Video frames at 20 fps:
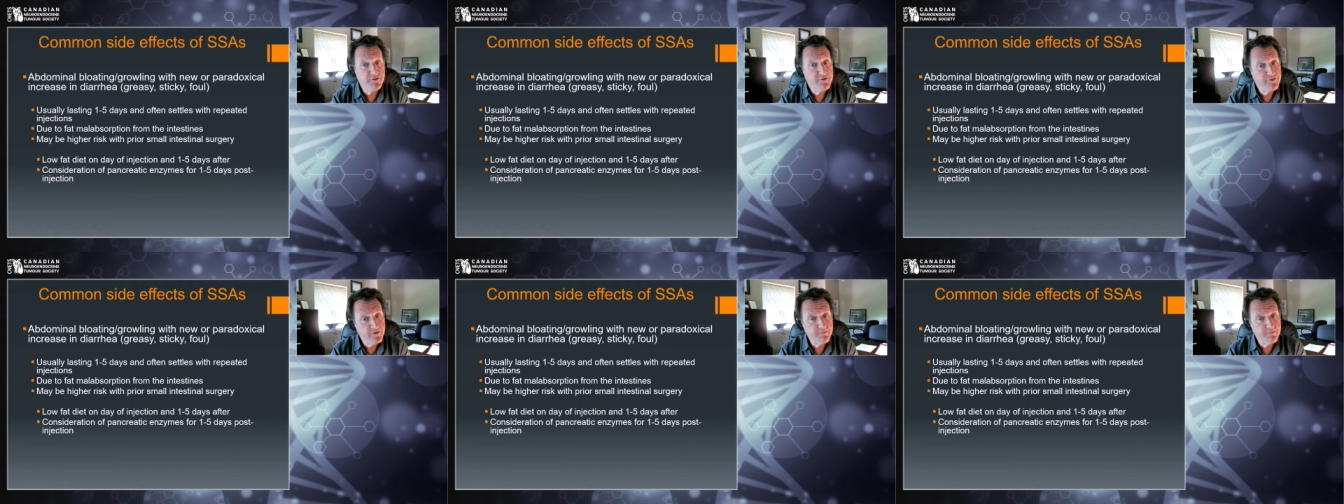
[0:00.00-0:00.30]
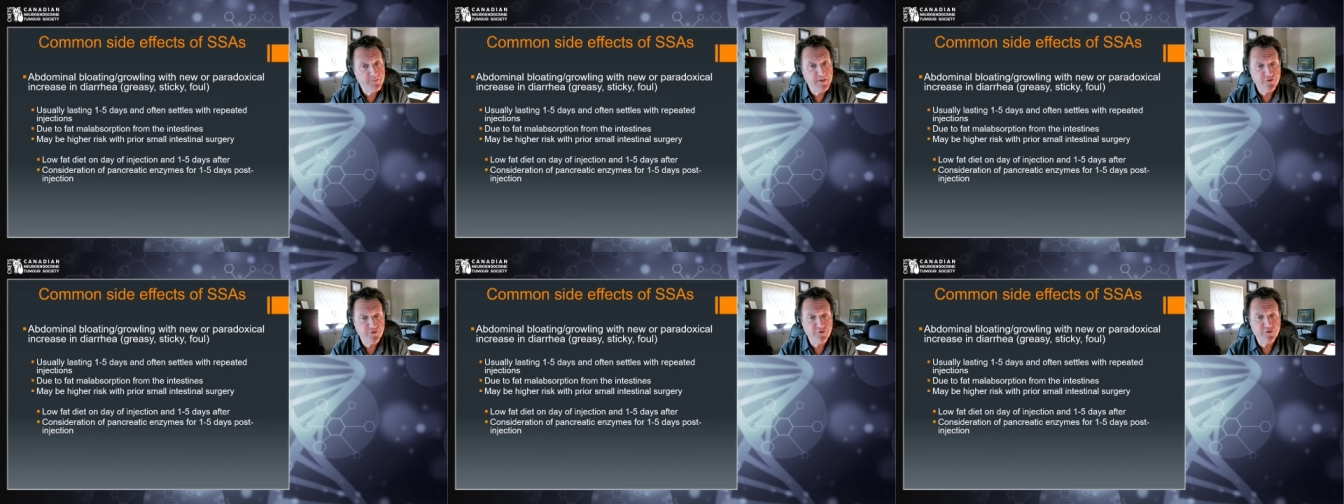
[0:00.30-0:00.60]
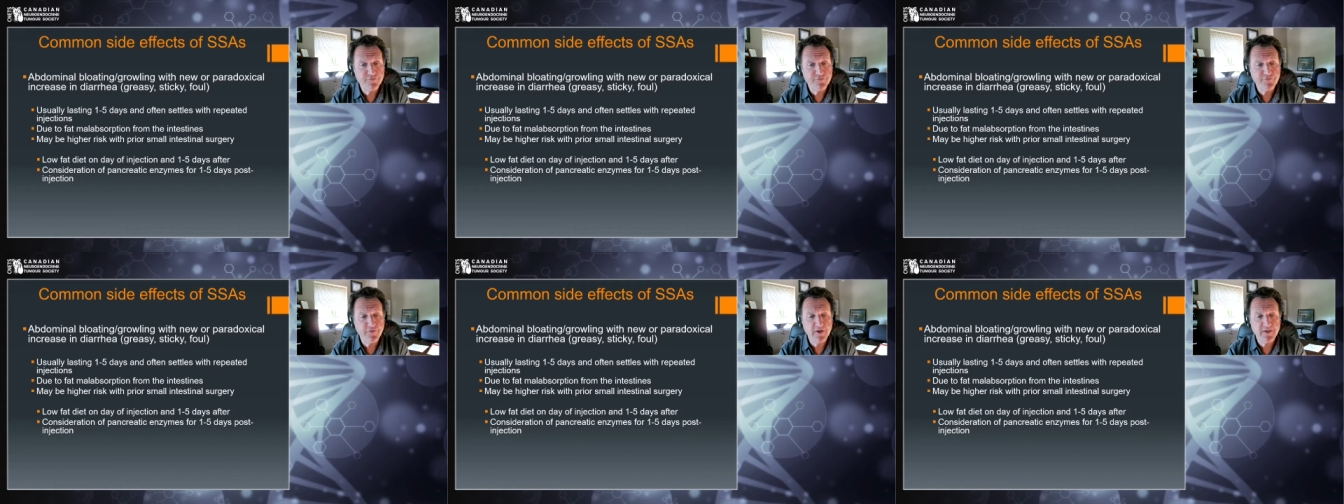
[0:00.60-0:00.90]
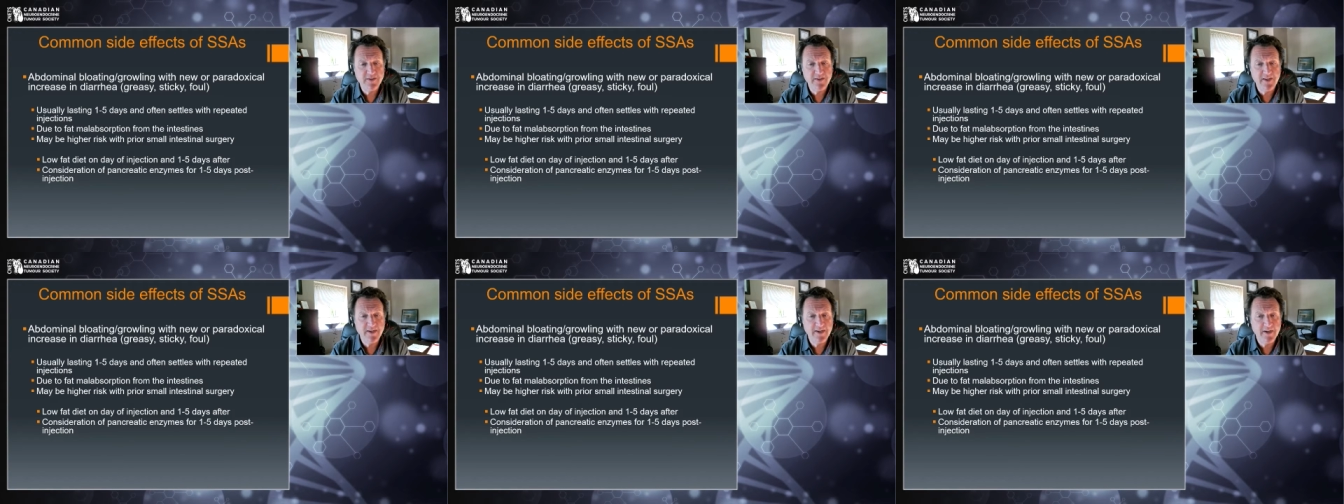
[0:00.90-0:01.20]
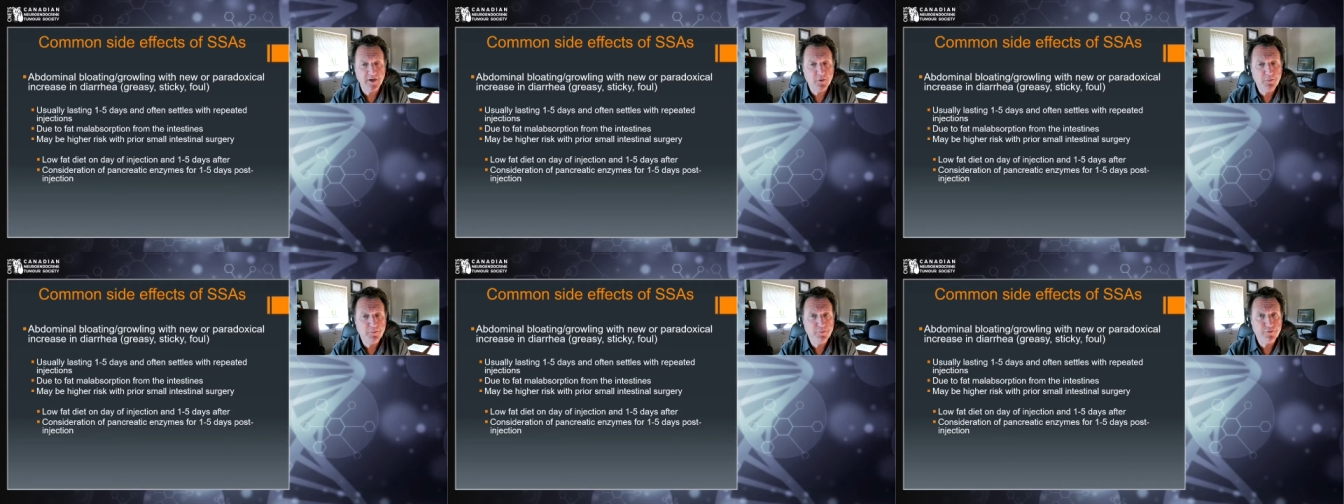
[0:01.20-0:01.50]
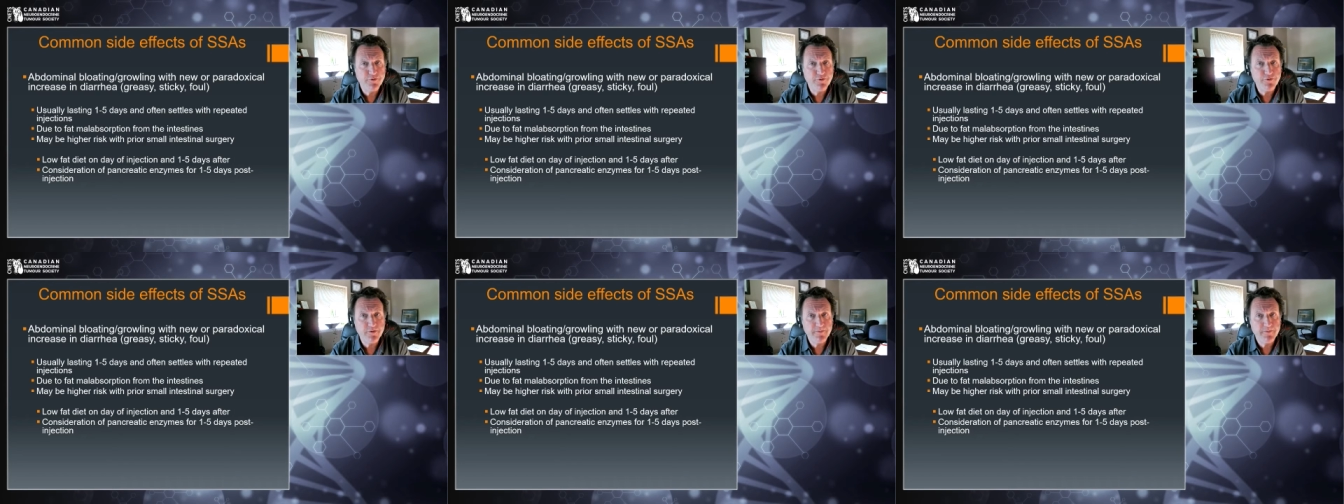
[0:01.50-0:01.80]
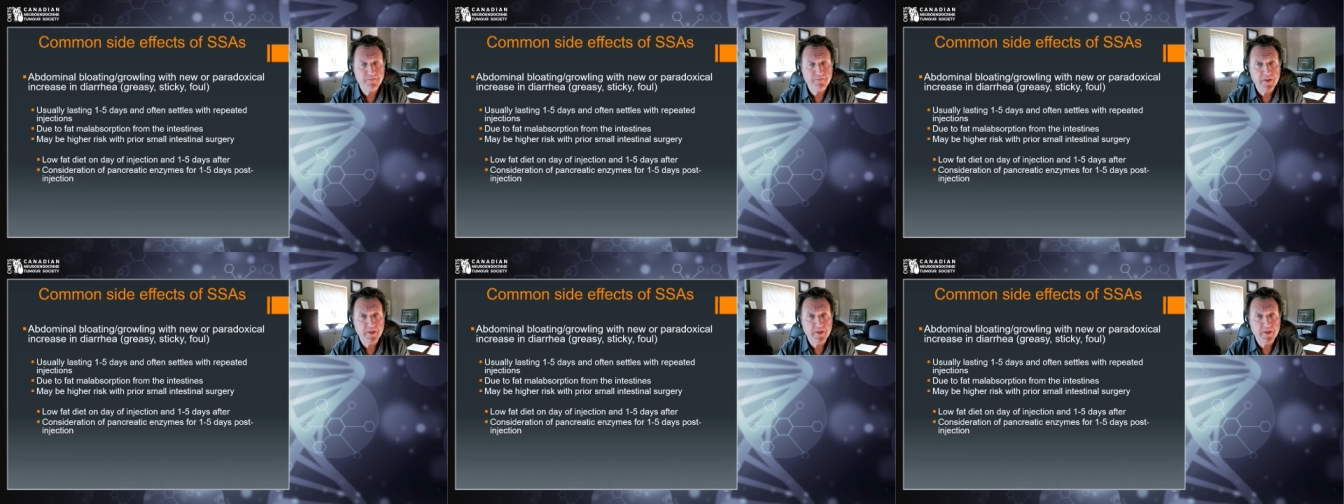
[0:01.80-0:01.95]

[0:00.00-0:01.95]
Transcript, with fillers: Some patients find that helps.